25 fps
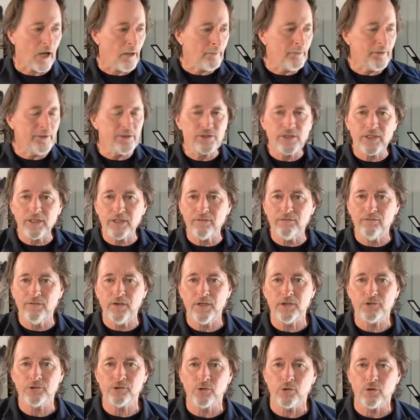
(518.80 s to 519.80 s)
A couple of these
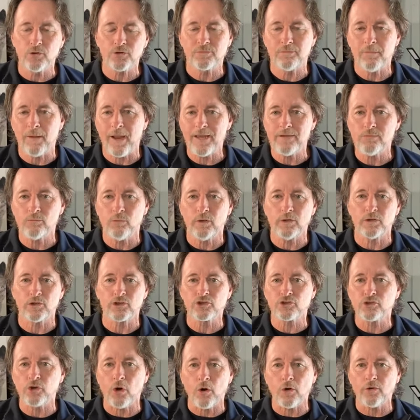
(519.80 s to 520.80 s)
individuals might
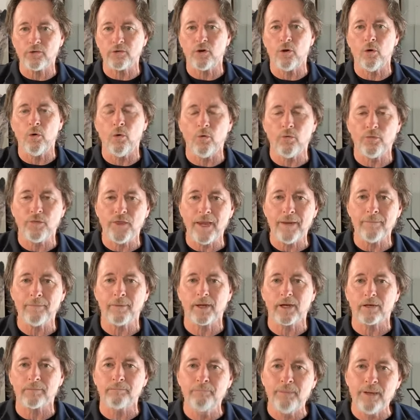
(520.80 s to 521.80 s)
want to start the whole
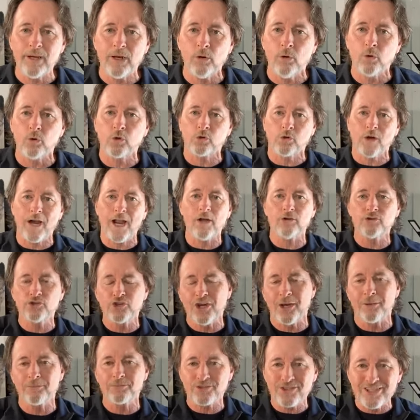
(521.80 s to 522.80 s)
thing, but a big old
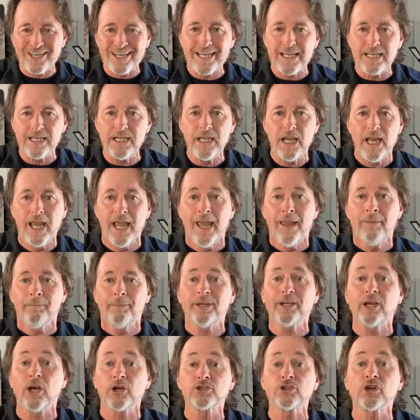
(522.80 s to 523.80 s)
crowd jumps in
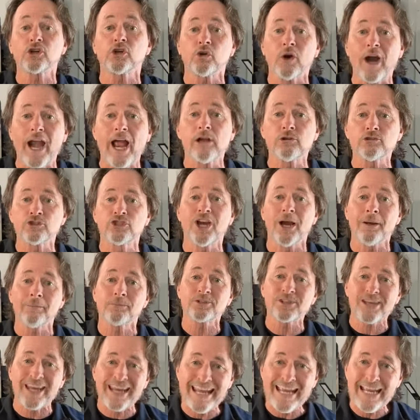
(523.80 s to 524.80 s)
because a crowd
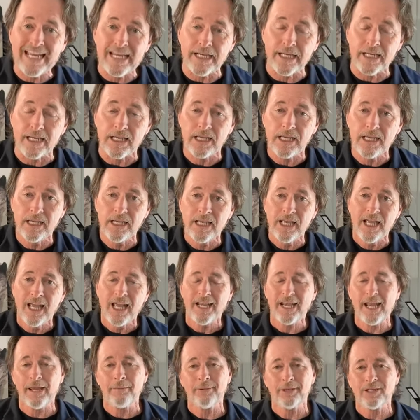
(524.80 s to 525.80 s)
jumps in.
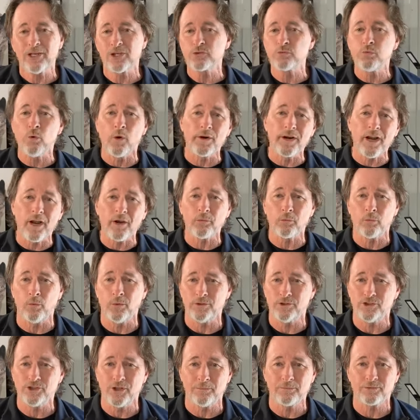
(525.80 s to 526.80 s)
Not because one other
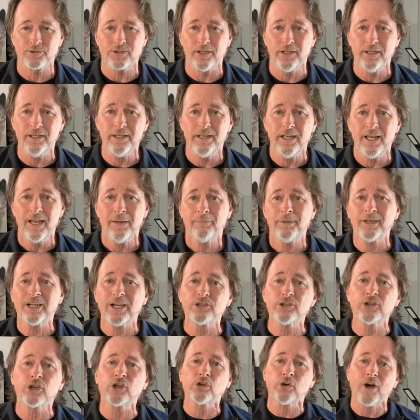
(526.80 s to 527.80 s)
one jumps in,
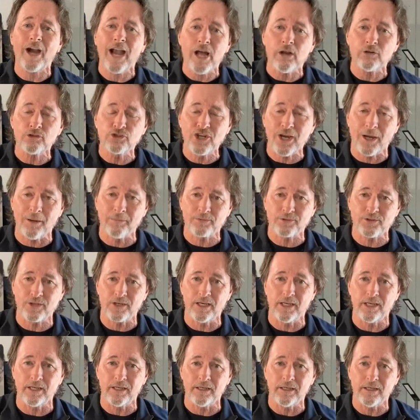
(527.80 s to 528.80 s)
because a crowd
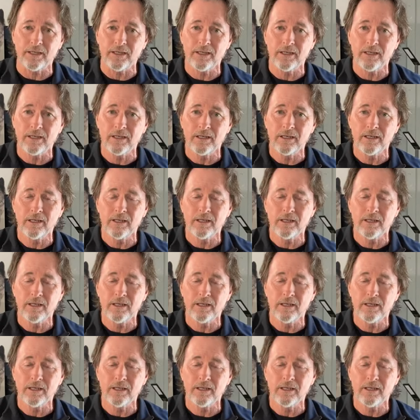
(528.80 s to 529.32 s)
jumps in.